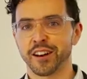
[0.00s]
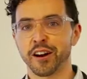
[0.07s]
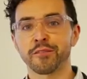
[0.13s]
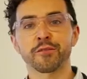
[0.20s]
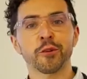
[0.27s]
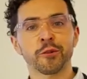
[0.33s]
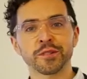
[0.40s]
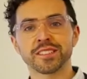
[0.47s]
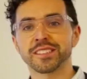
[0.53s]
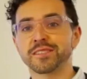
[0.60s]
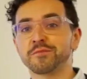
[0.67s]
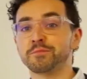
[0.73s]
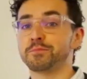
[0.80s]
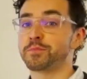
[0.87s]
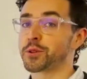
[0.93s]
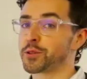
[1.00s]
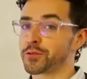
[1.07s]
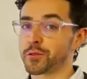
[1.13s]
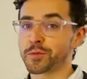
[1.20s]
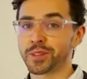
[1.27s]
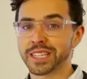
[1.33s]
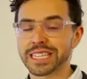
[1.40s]
Of course,
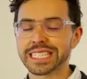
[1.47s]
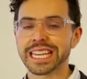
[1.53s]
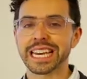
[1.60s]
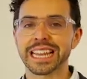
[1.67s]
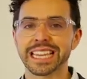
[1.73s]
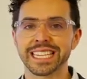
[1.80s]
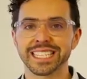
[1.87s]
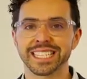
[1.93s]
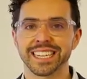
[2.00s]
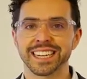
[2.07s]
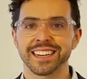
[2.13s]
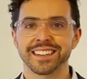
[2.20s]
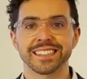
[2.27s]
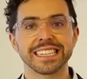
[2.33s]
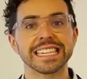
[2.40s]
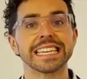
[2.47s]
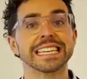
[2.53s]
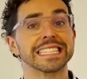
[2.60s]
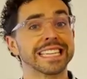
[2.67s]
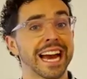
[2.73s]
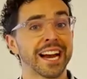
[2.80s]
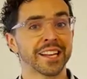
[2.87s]
beautiful buildings like this didn't
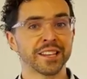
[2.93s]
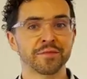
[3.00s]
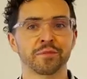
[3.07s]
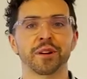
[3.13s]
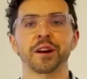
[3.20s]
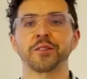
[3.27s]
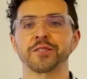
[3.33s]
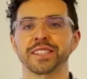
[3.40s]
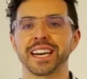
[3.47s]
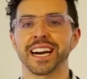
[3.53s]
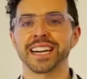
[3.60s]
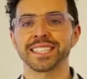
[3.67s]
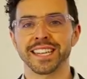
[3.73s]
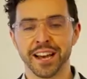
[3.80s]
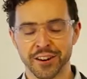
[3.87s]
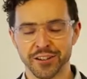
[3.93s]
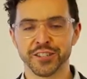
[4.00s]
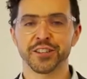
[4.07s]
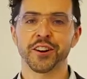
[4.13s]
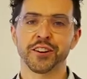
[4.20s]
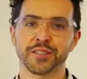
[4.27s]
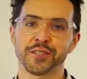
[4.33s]
exactly prioritize
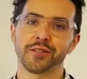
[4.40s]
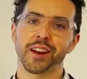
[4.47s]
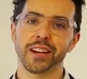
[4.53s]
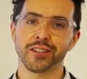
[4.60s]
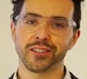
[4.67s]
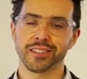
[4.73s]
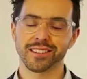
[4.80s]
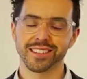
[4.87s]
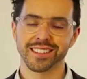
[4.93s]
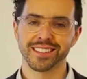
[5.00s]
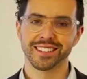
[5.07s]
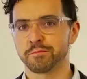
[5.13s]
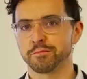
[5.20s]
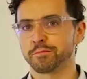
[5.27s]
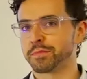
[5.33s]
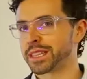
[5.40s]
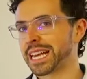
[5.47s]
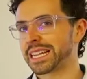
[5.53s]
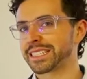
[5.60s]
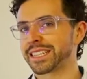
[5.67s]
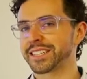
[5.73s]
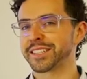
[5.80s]
energy conservation, but
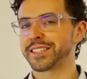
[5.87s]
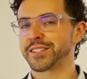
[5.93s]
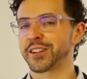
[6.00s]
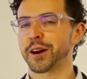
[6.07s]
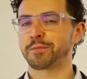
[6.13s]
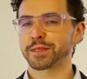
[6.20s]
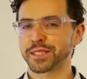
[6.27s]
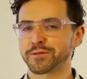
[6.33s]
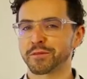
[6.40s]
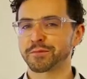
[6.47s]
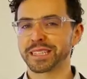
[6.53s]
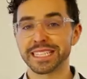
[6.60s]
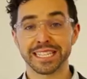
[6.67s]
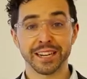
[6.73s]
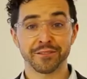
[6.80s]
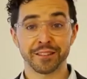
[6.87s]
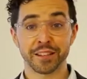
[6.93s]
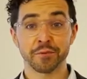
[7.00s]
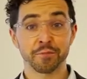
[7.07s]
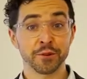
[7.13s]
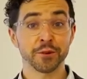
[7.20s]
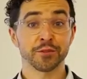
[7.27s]
that doesn't stop us from considering
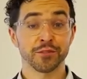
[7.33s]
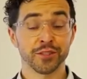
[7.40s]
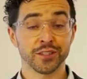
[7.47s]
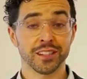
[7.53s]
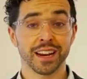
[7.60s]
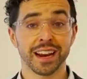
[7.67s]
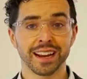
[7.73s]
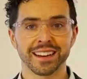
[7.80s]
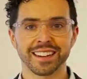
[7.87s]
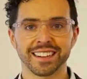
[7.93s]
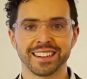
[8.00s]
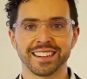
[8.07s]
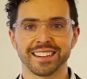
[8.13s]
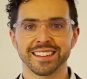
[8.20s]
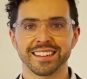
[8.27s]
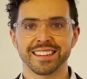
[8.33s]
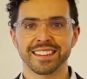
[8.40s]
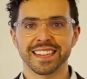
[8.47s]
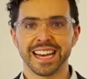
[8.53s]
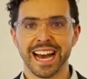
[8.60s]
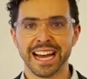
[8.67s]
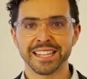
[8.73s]
them beautiful today.
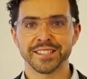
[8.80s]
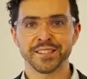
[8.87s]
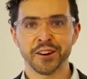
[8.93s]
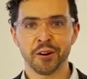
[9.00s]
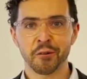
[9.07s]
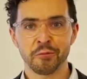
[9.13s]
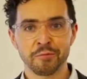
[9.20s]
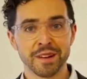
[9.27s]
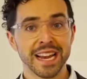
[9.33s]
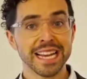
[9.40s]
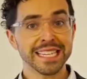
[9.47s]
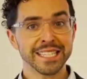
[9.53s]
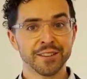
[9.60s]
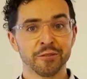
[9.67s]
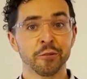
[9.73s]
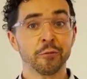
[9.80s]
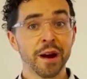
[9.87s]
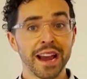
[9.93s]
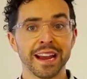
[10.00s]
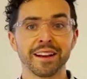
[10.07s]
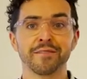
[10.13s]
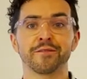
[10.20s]
And so, is there a
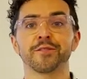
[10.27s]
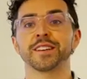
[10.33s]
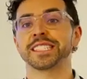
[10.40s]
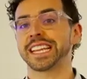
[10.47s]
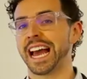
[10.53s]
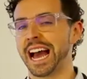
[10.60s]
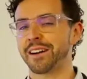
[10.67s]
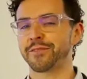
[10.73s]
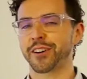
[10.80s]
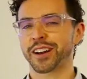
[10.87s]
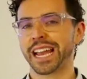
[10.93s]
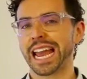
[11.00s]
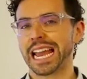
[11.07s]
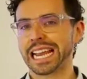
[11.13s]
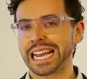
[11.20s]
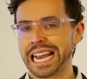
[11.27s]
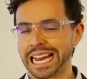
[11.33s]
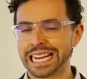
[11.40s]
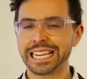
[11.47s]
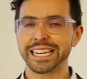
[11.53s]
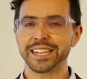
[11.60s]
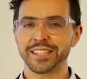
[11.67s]
way for us to have our cake
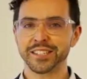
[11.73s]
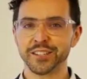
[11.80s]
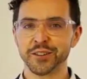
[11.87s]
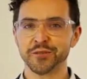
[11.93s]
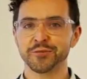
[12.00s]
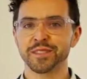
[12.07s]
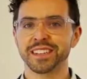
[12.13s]
and eat it too?